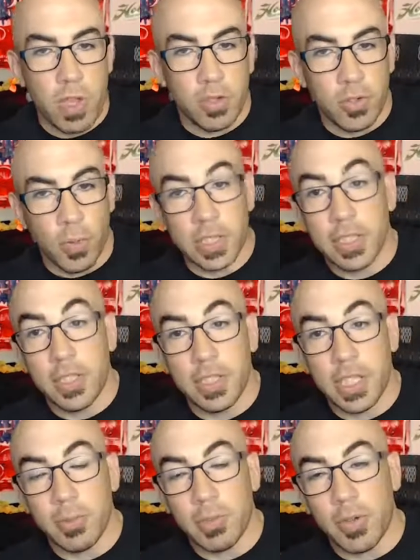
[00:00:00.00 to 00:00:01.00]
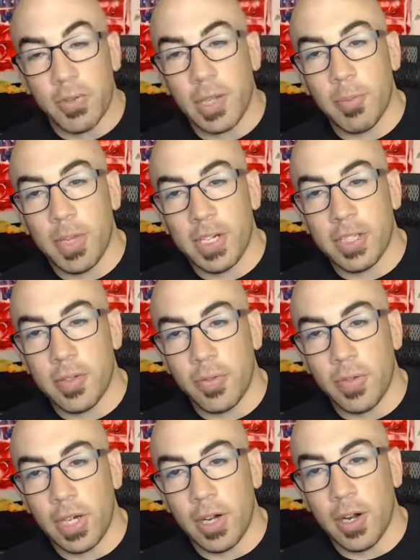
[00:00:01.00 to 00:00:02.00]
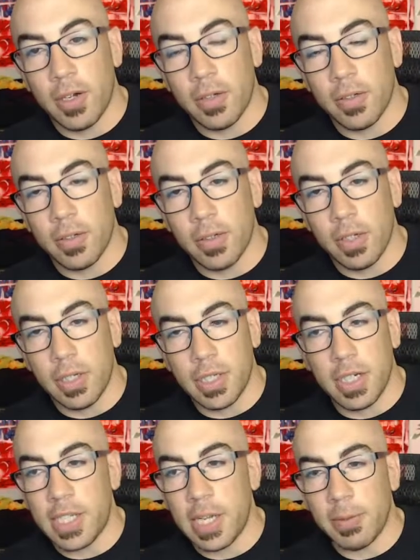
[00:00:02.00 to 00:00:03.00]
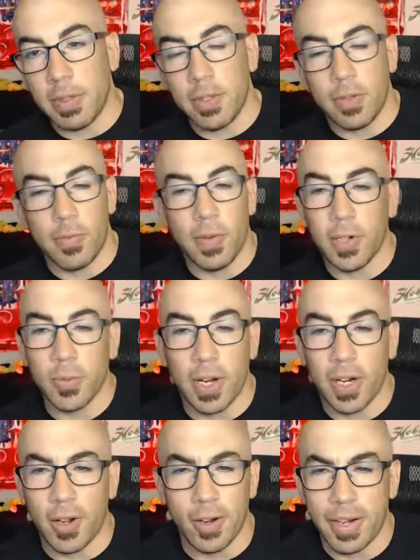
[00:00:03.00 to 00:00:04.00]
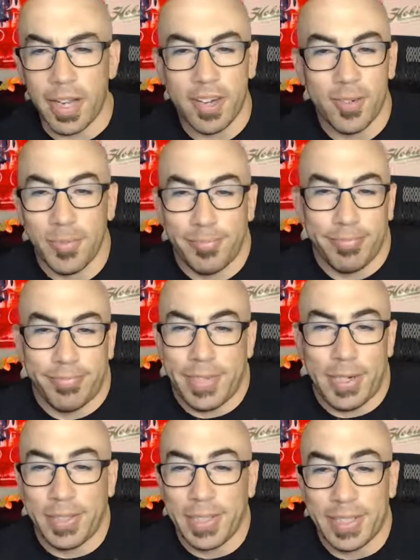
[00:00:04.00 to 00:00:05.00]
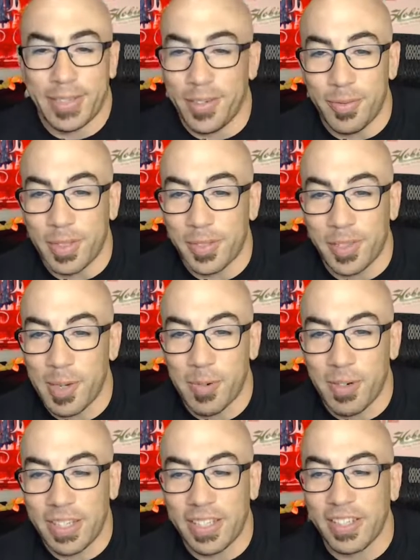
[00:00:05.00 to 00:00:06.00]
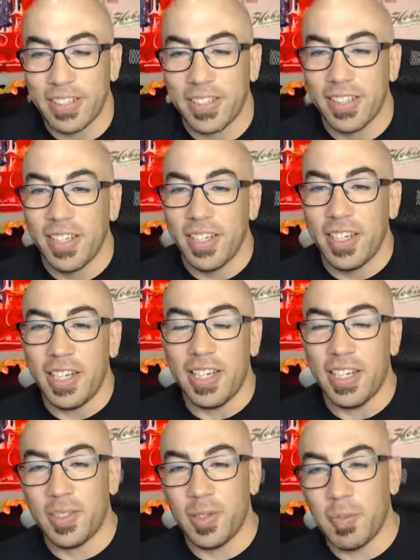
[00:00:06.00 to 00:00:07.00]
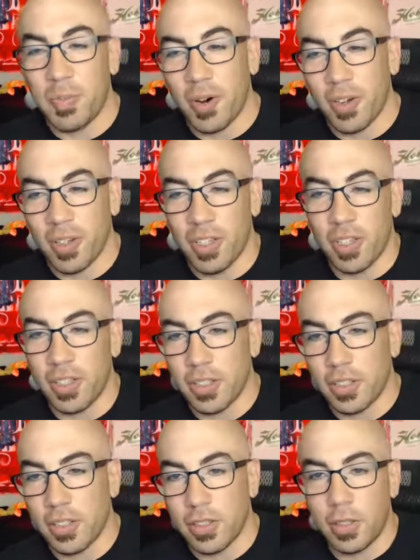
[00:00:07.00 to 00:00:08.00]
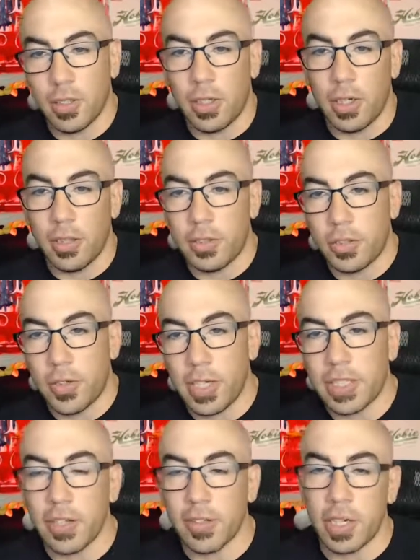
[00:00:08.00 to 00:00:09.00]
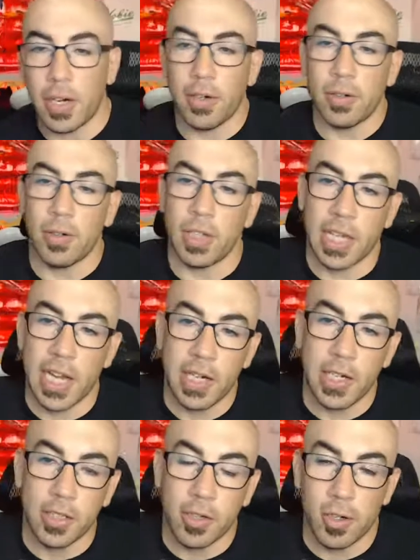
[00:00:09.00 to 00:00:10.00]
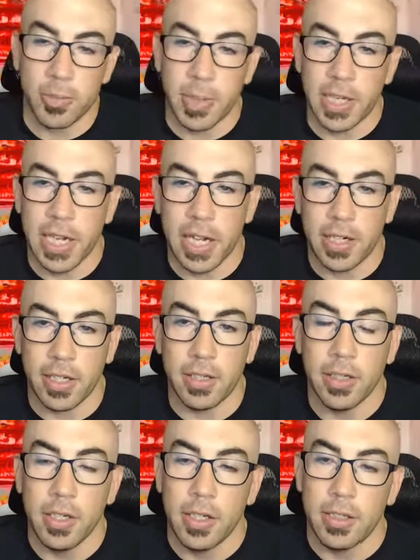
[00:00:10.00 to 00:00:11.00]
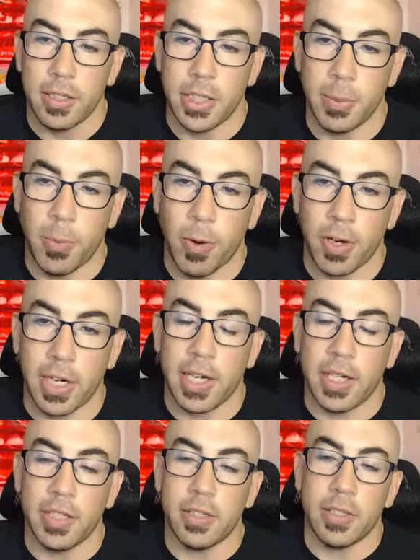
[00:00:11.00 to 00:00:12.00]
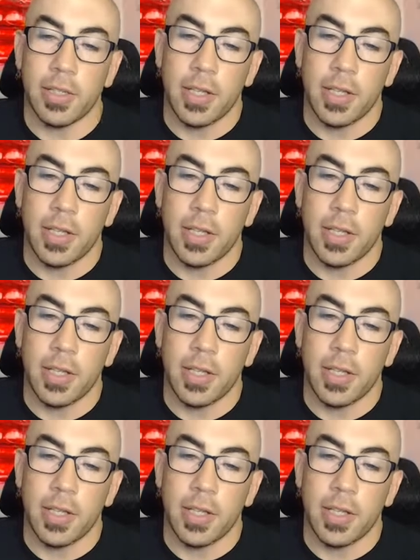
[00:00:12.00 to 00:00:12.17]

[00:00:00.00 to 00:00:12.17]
so I went to the deep. So I finally made it to the finger. It didn't take the finger's what I call it. I don't think that's an official name or anything. It's a part of the trench out there, or the canyon, the Carlsbad Canyon, the deep water canyon.